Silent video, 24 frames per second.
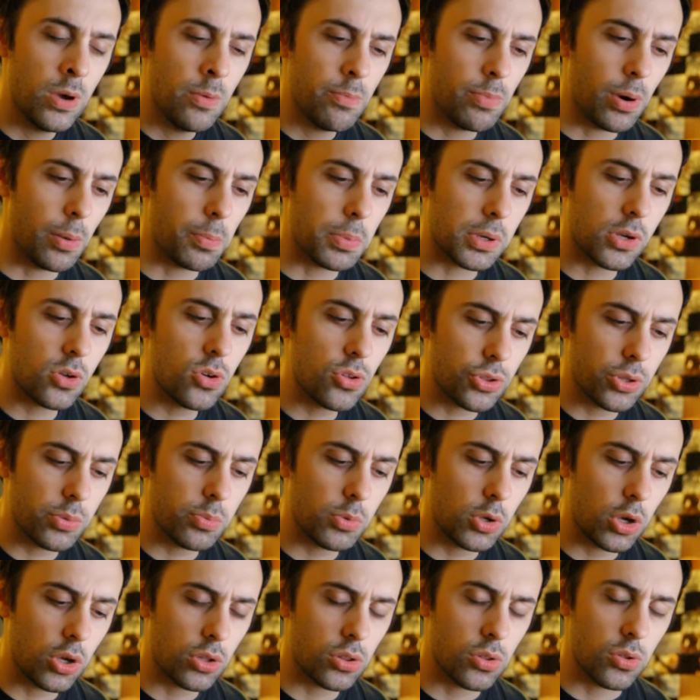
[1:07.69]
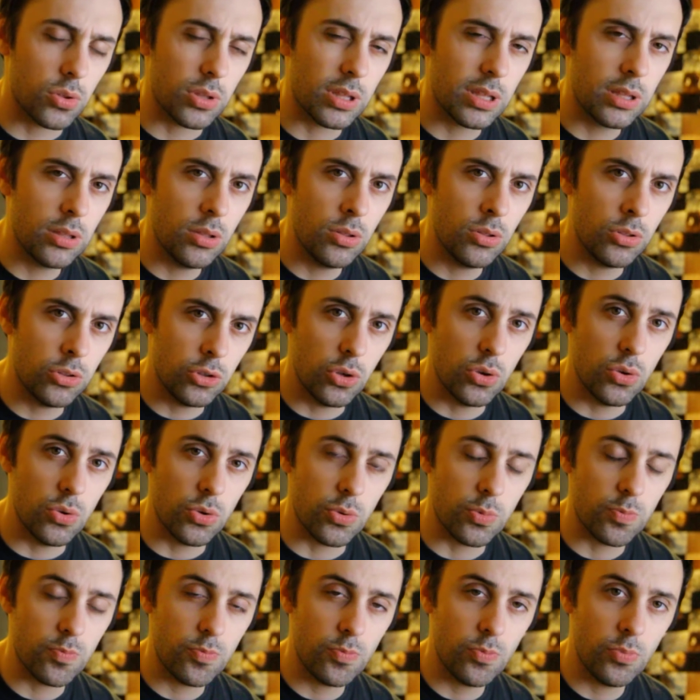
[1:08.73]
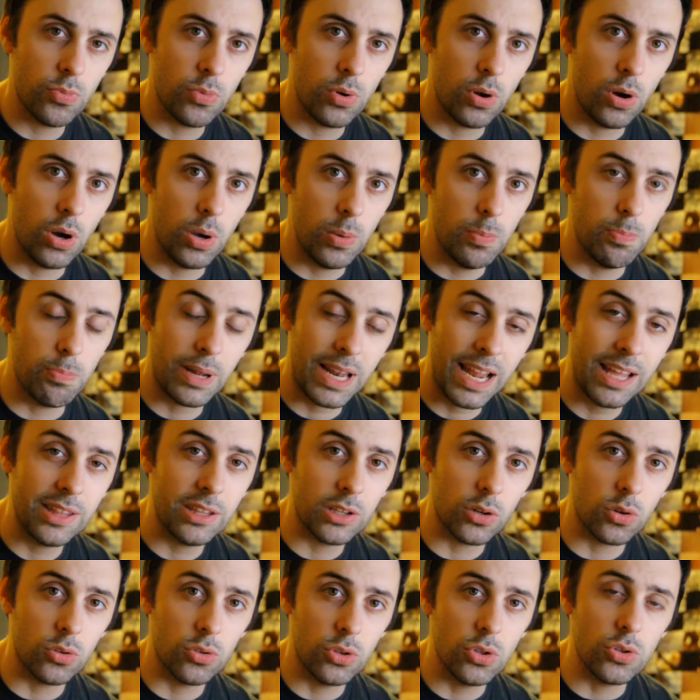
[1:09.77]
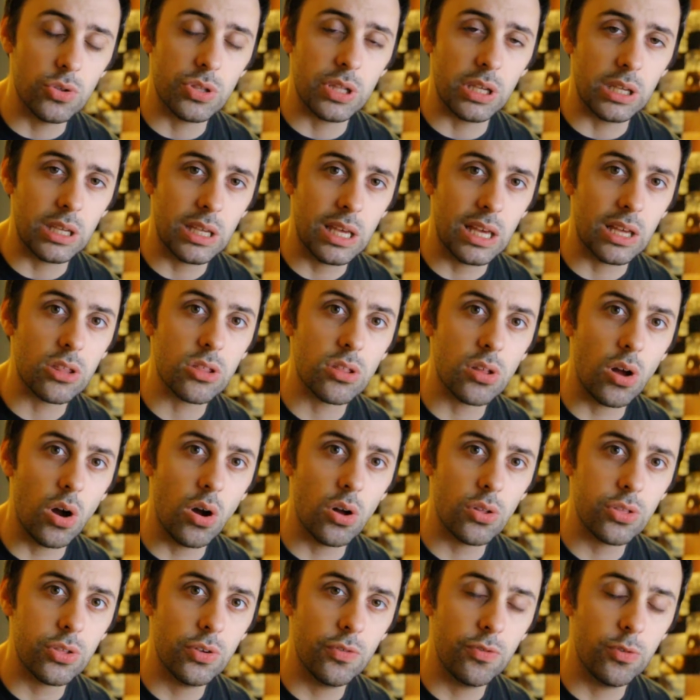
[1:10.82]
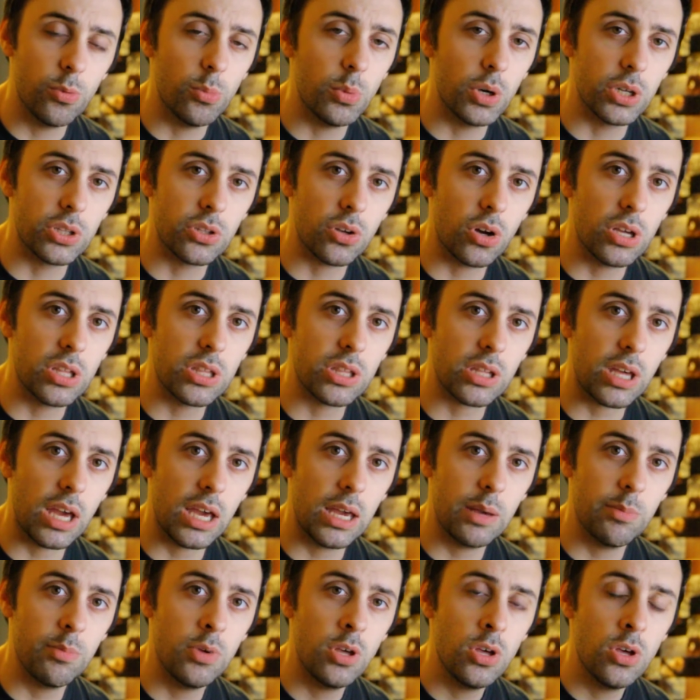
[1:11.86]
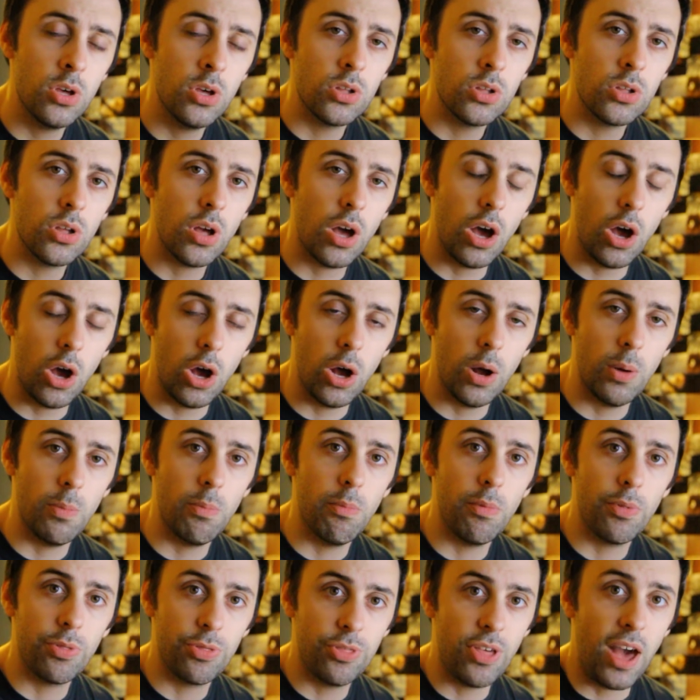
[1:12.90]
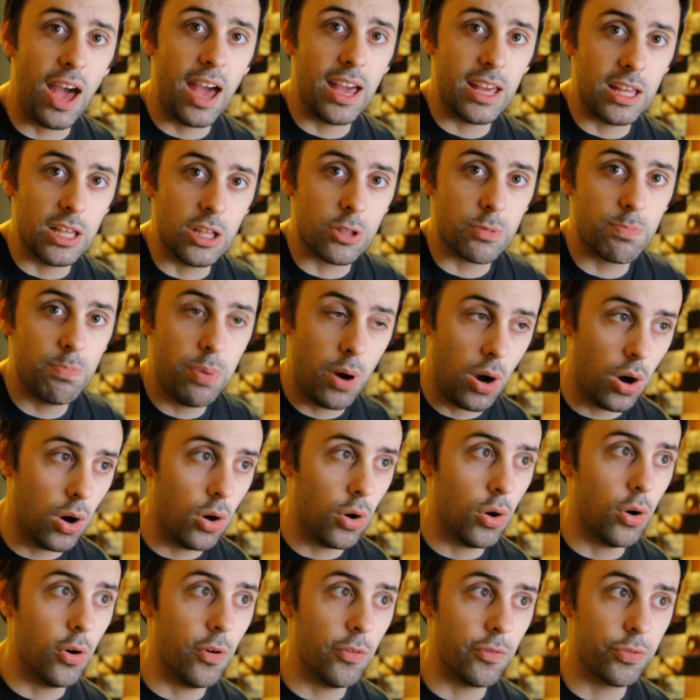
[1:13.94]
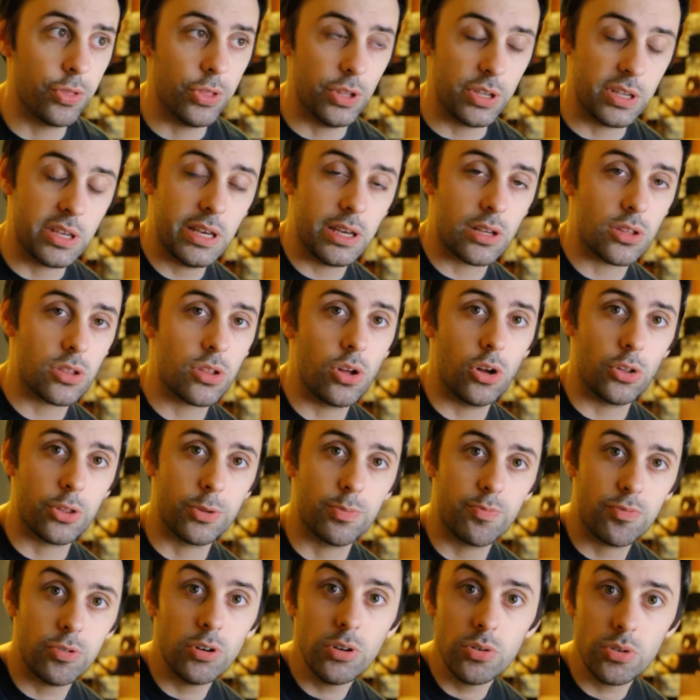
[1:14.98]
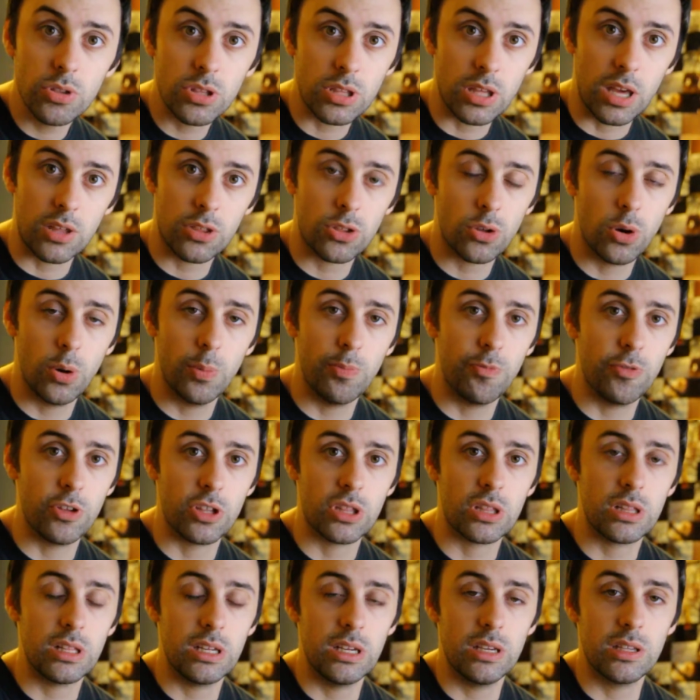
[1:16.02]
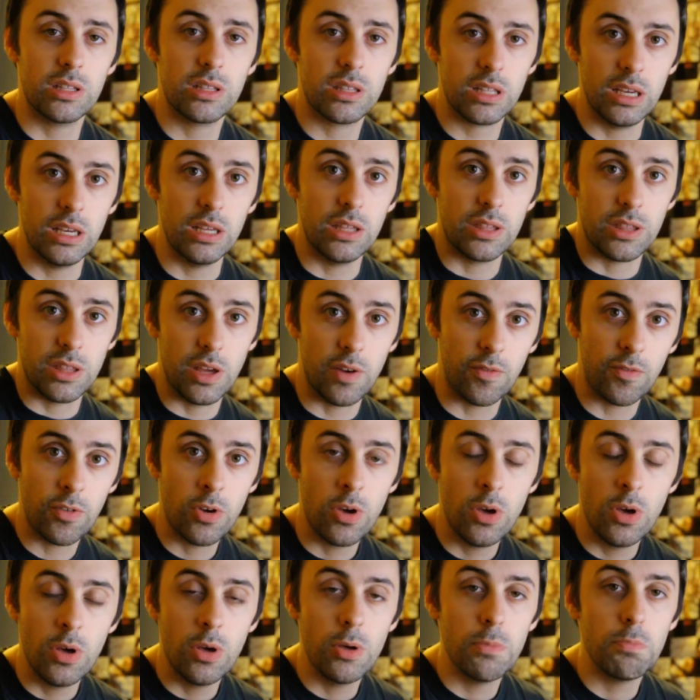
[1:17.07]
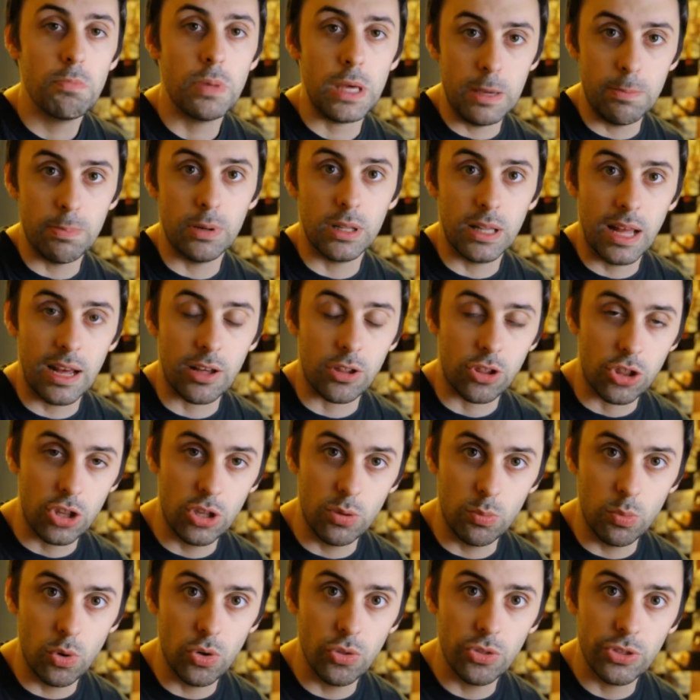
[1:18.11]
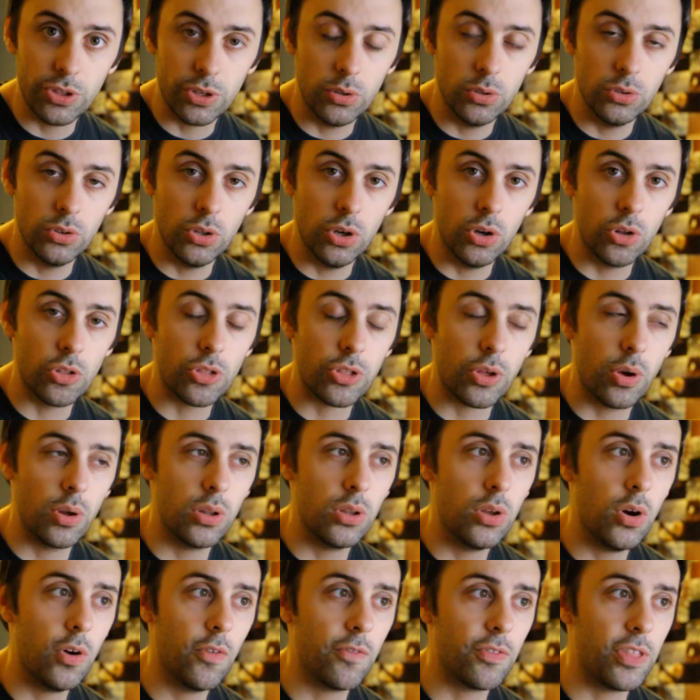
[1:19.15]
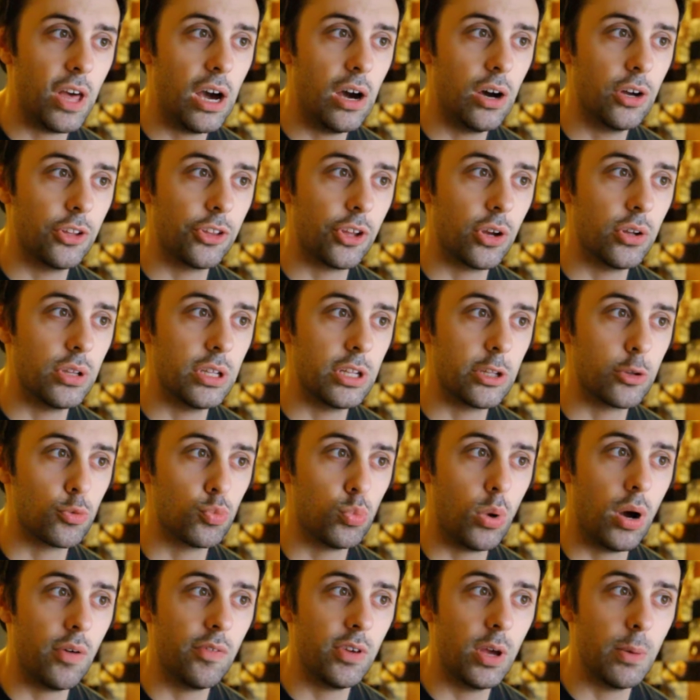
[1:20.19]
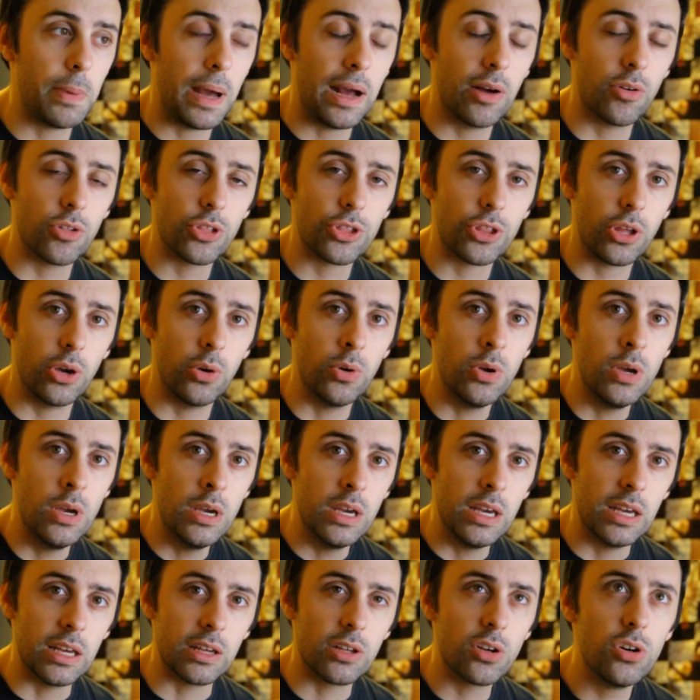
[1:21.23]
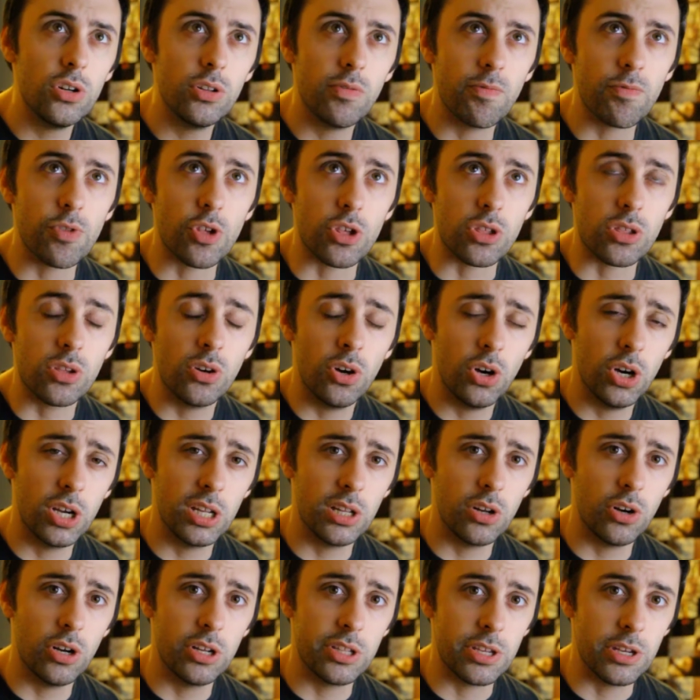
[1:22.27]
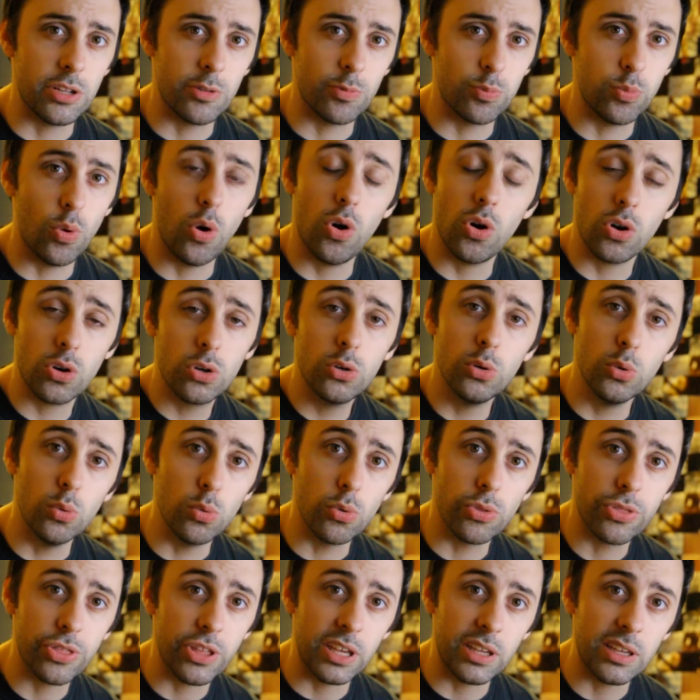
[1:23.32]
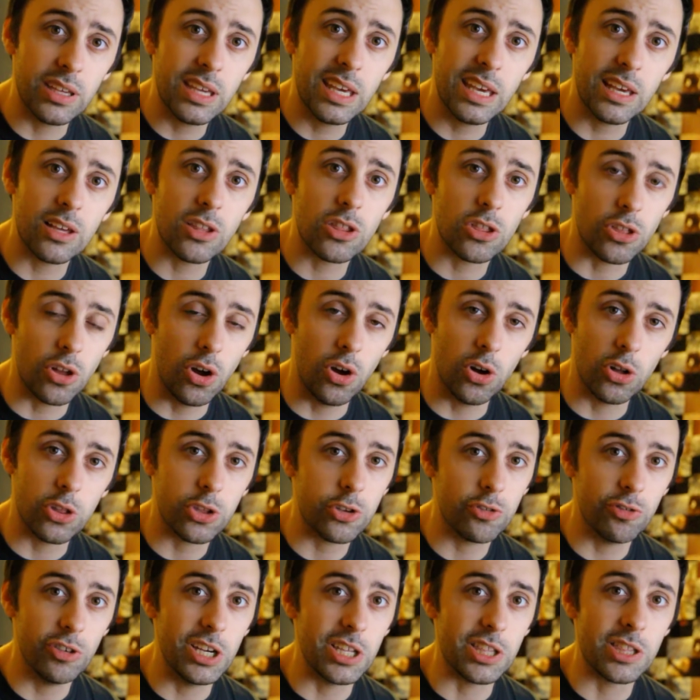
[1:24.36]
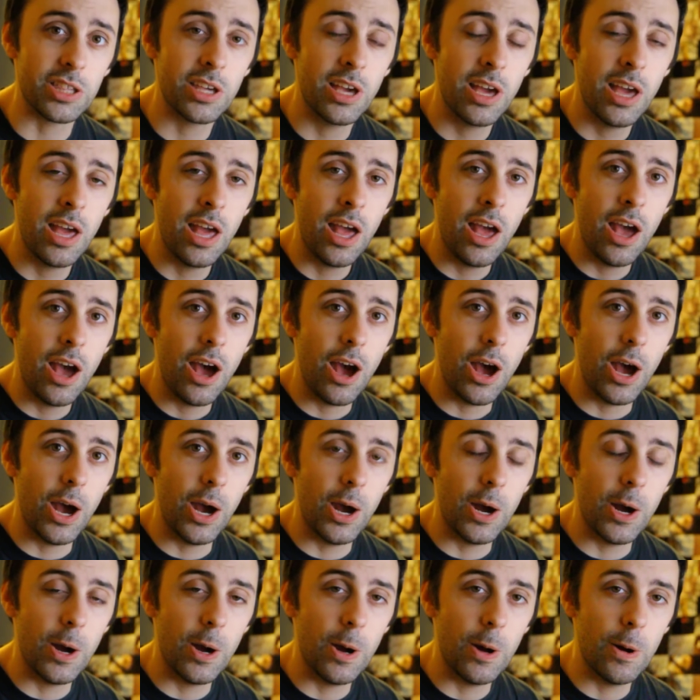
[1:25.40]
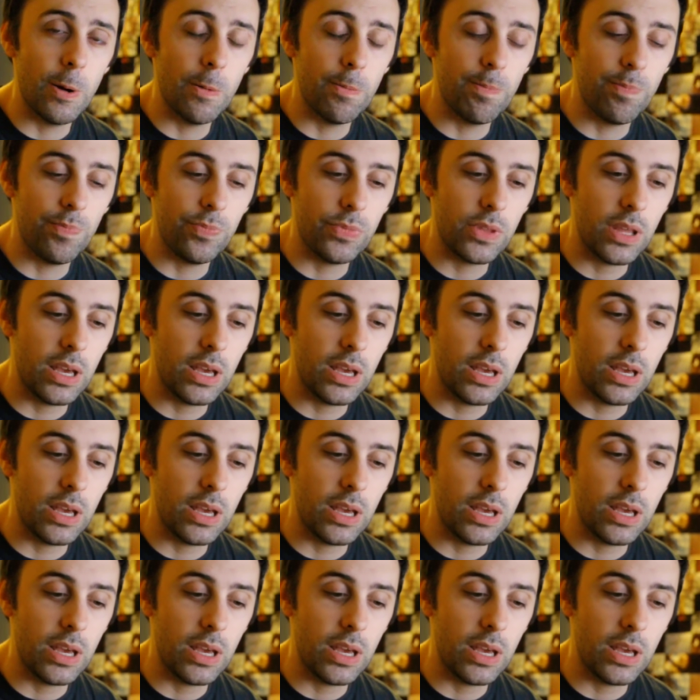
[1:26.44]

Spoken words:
But because I'm planning on using Kickstarter for my dice game, that is part of the Kickstarter process, obviously sees if people actually want it or not. So a lot of that I don't need to worry about. So it kind of just highlighted what a cool thing Kickstarter is, and